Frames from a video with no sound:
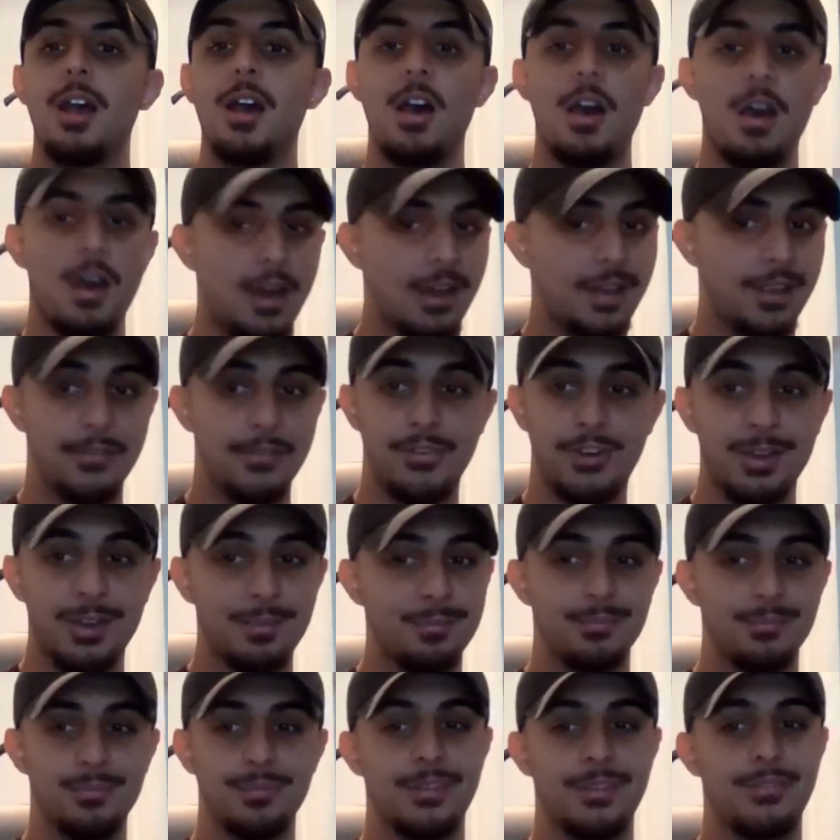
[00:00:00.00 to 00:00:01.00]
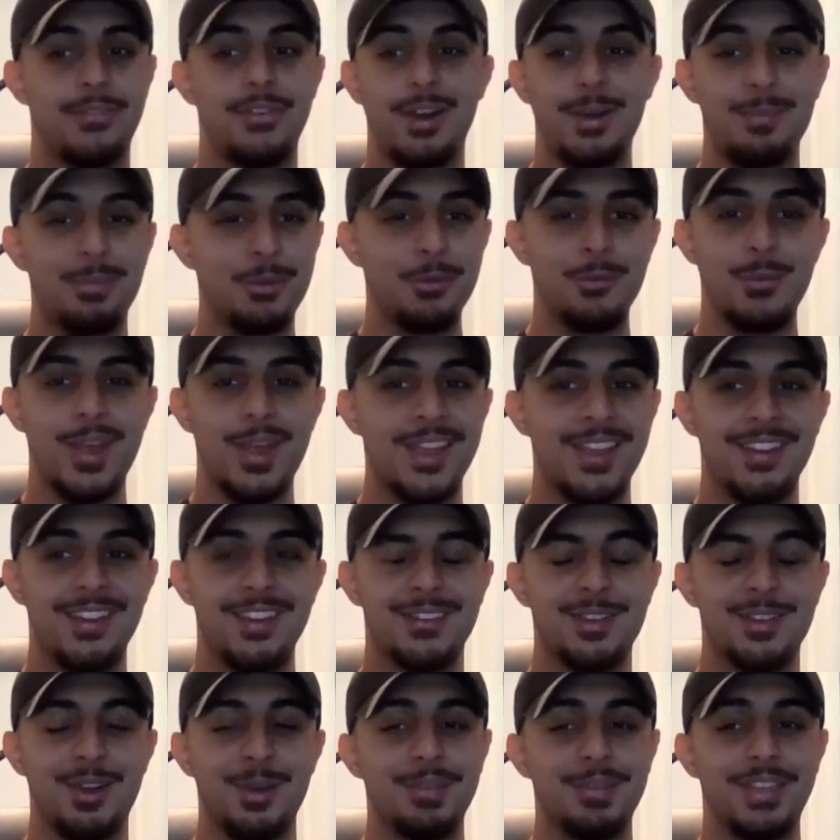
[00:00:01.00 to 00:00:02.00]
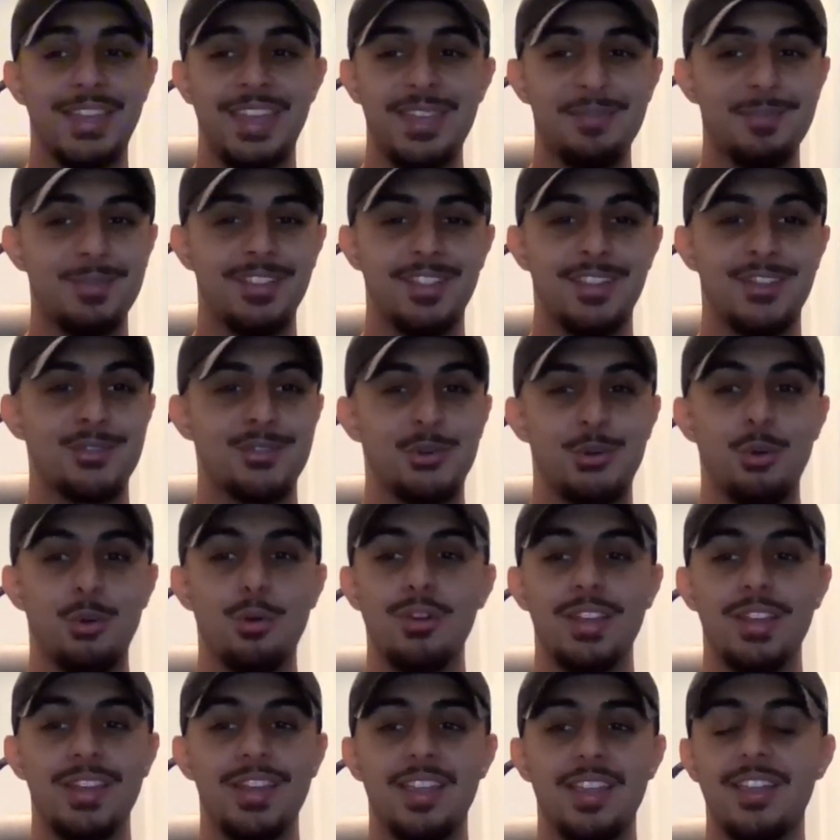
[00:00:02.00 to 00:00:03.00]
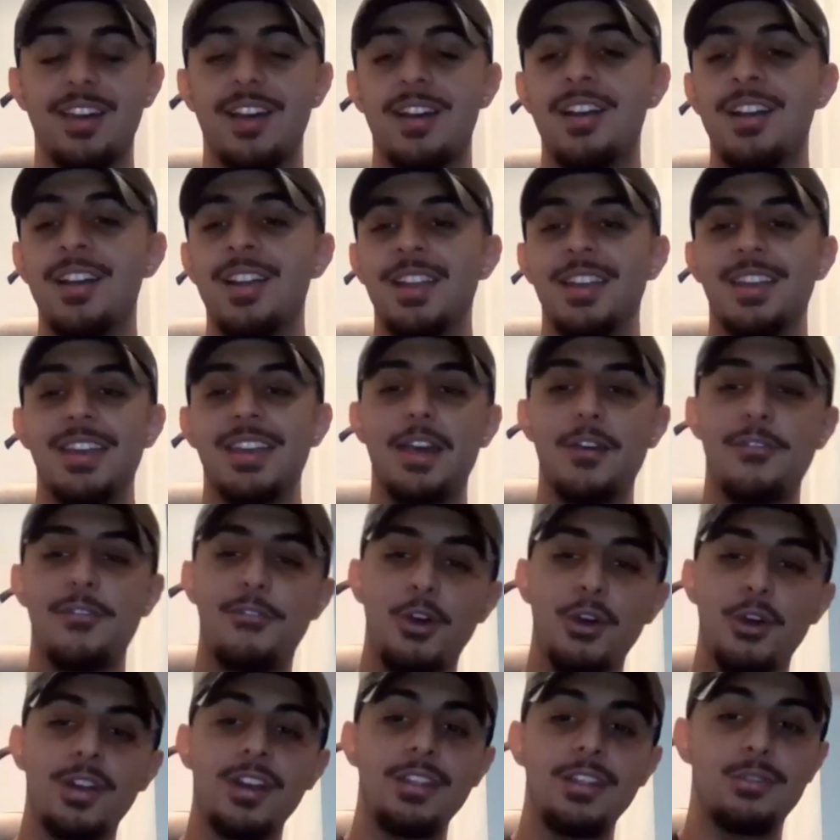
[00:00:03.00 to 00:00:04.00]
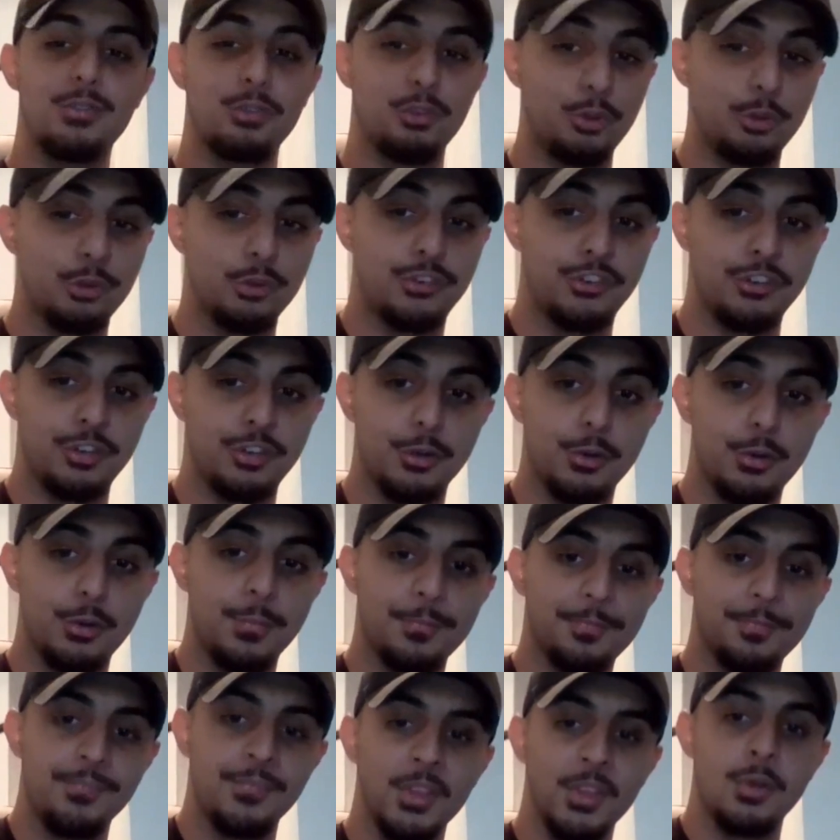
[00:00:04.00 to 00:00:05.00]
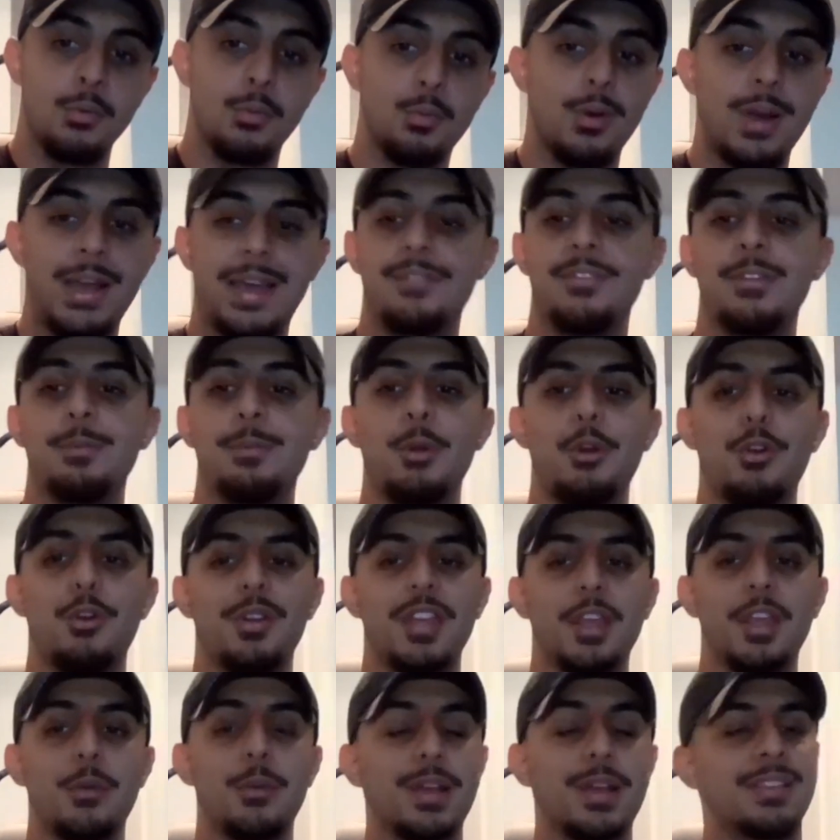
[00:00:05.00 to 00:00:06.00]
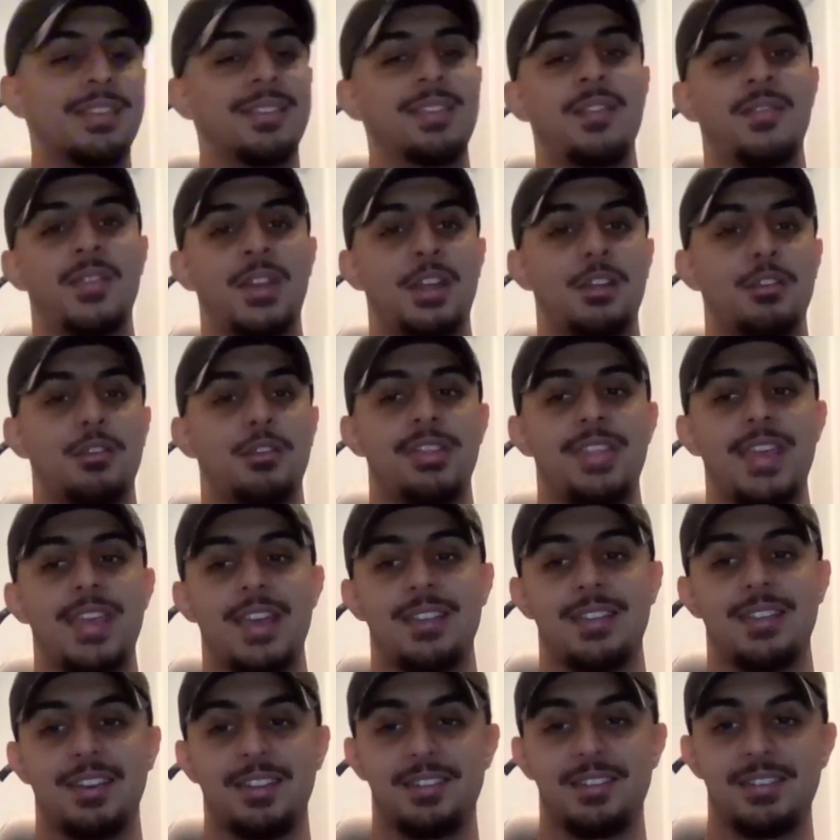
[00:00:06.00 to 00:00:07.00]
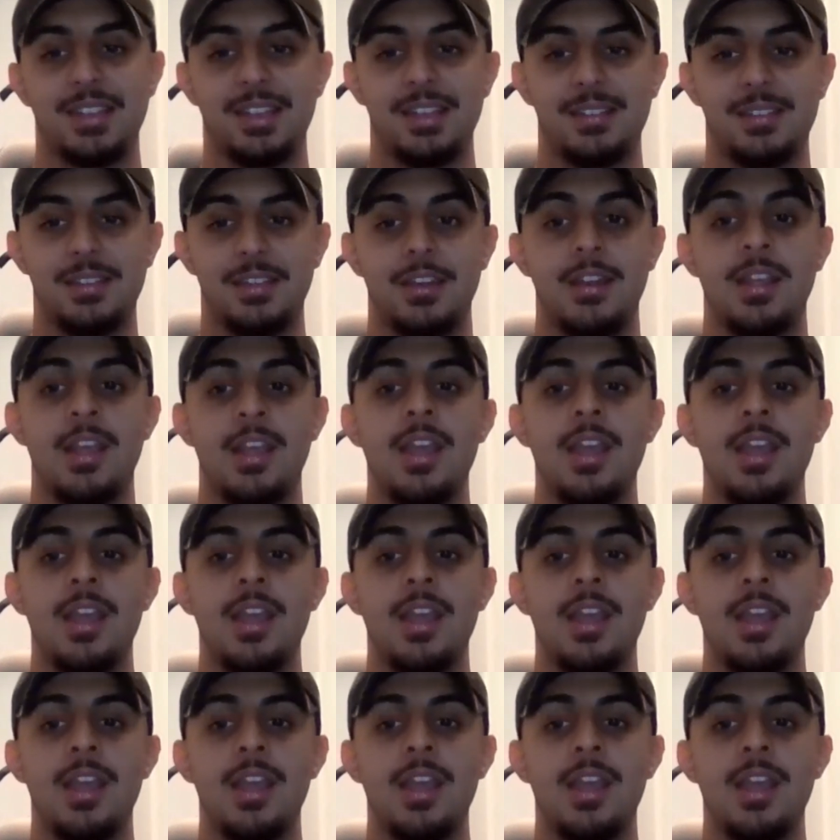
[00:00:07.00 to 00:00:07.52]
If I'm the Raiders, I'm keeping this core together. Now, Fogarty's a new deal will have him earning around $700,000 a season,